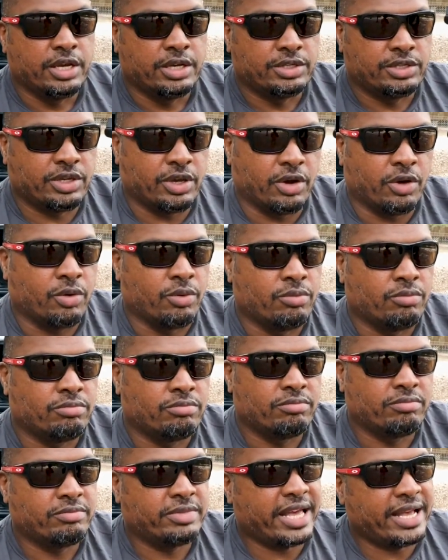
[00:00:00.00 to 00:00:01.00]
So
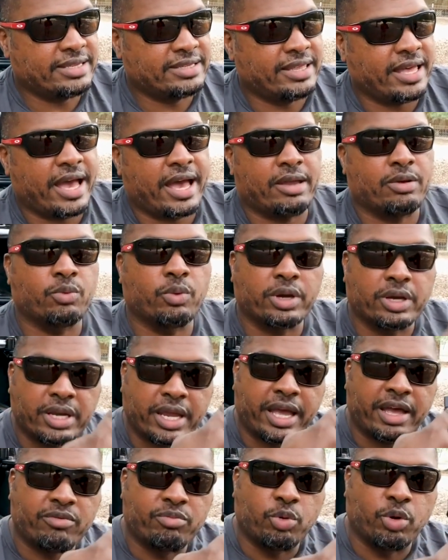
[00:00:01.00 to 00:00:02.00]
that's that. We're gonna
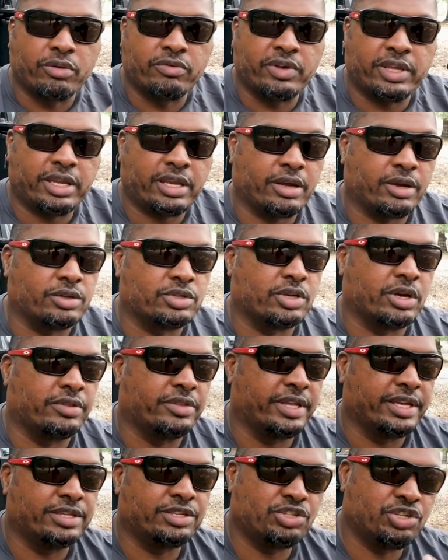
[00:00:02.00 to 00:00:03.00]
have more videos
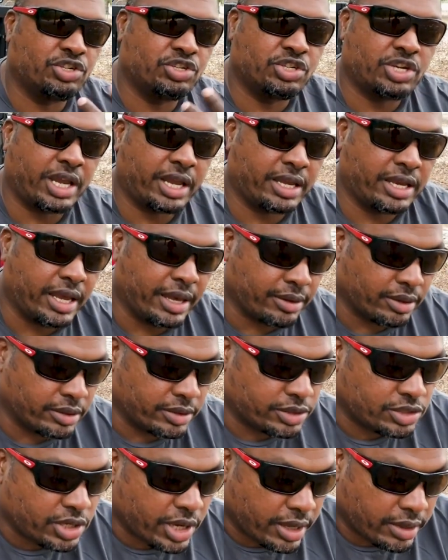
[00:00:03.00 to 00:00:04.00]
on this. Just check it out on
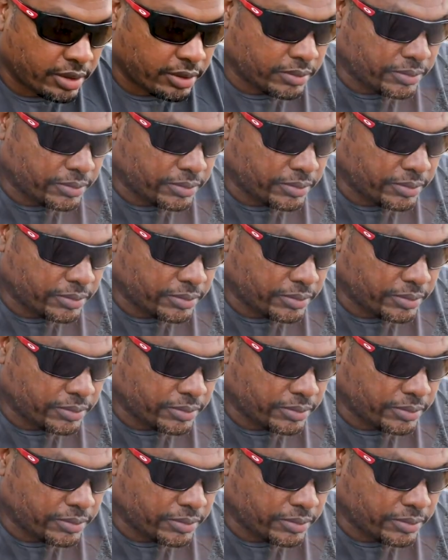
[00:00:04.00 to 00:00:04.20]
the channel.